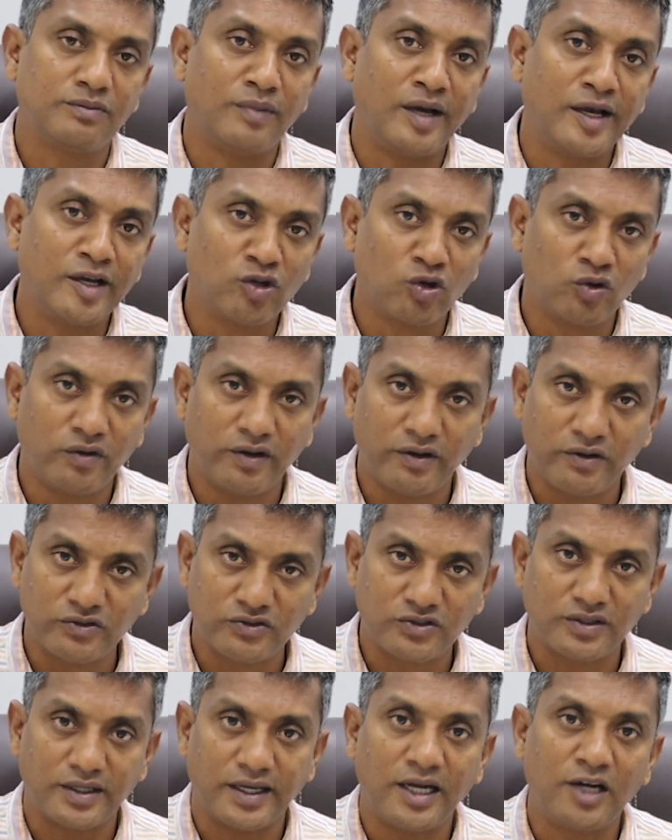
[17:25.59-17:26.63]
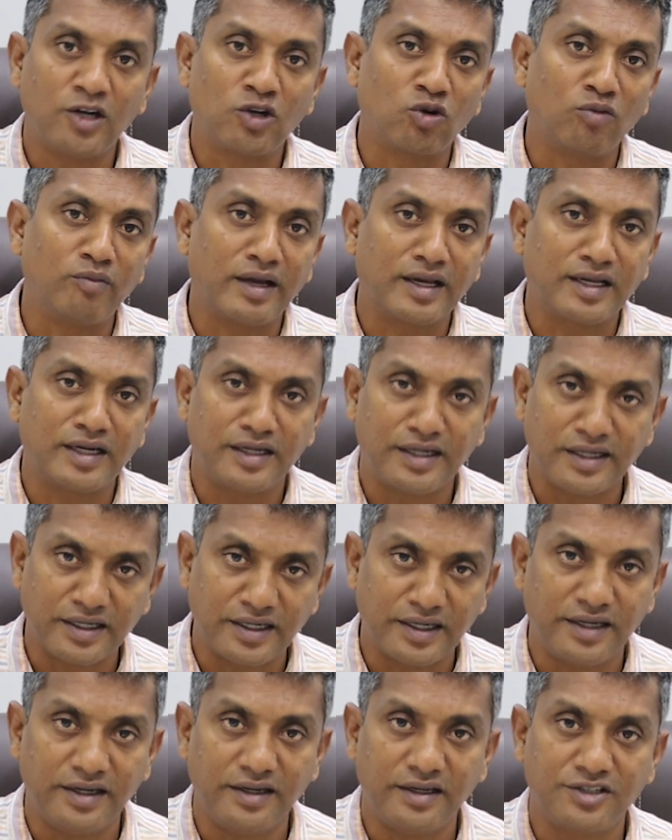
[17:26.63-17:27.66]
microwaves, electromagnetic
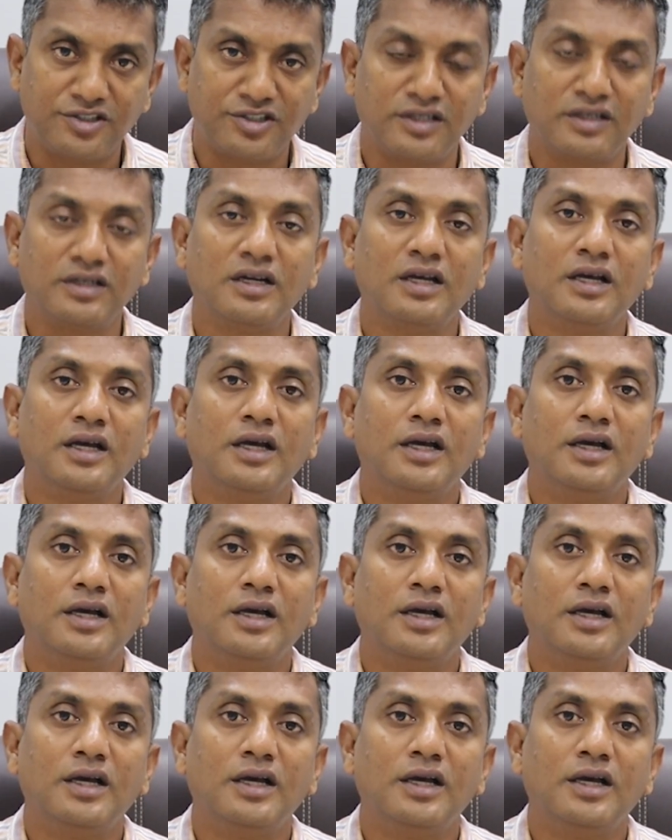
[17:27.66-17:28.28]
radiation.